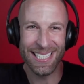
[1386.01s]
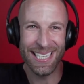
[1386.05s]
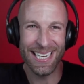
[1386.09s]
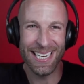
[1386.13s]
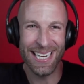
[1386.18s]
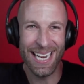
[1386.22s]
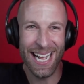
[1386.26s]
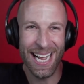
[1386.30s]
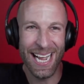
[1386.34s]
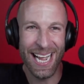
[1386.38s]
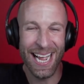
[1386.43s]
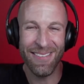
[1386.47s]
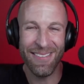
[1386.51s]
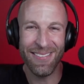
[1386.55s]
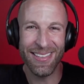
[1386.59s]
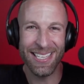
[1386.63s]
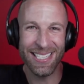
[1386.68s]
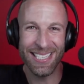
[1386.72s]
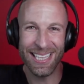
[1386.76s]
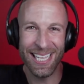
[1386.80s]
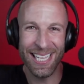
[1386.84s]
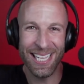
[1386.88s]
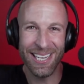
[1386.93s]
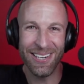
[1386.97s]
to not have
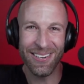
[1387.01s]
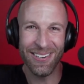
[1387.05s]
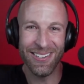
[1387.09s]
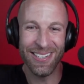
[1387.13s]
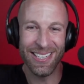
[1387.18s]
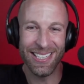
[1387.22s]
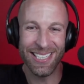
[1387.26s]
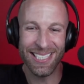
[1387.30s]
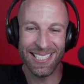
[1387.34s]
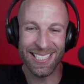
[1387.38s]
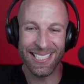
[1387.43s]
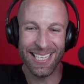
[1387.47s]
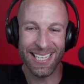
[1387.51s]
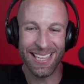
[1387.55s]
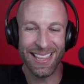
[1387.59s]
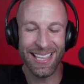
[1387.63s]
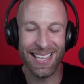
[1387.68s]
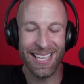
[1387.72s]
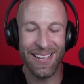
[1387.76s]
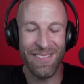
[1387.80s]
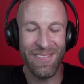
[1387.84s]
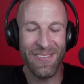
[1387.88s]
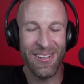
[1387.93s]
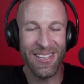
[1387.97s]
this lingering, because I,
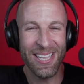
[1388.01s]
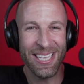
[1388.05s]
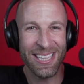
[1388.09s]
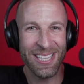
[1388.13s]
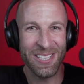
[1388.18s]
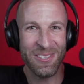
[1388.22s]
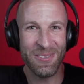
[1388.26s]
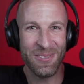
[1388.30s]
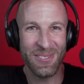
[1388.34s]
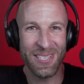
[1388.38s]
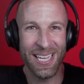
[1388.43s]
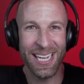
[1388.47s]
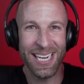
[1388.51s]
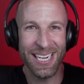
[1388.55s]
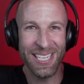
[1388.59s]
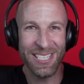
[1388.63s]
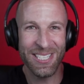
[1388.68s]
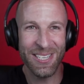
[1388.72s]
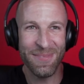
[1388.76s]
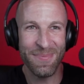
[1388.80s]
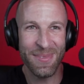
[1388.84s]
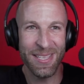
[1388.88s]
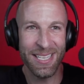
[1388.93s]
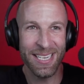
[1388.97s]
I feel like this is kind of
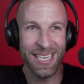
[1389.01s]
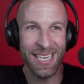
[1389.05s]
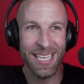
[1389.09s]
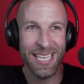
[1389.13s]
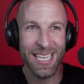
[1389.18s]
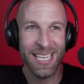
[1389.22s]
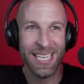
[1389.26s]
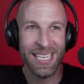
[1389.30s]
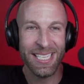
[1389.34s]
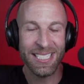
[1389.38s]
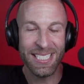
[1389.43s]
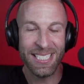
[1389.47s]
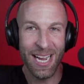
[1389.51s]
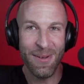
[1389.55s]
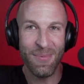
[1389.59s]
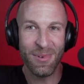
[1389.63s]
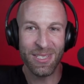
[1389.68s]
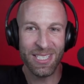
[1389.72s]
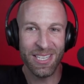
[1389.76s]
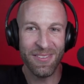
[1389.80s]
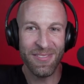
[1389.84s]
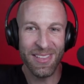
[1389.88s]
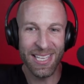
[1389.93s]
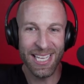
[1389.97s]
something, time
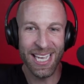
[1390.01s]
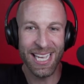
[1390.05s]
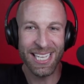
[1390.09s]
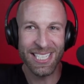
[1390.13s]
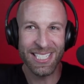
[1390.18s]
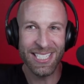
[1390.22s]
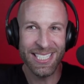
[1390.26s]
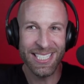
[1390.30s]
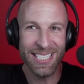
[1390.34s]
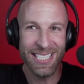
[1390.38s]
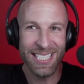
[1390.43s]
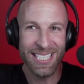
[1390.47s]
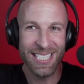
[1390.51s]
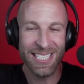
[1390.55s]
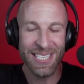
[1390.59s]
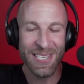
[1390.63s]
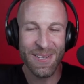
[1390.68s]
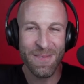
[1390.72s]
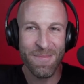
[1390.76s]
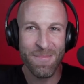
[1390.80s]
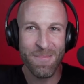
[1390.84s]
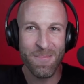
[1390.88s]
was of the essence.